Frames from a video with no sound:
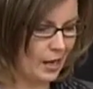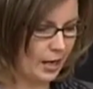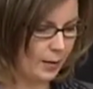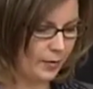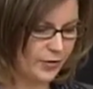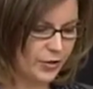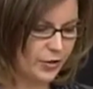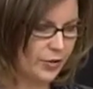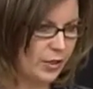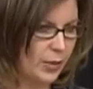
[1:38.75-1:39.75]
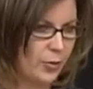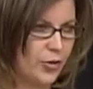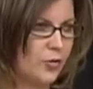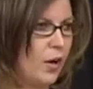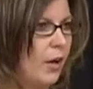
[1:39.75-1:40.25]
If students keep
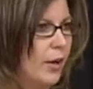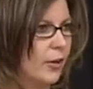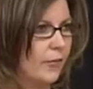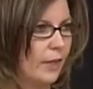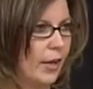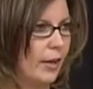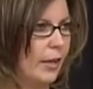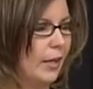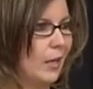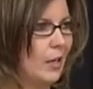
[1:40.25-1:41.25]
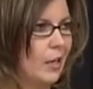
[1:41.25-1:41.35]
withdrawing or failing,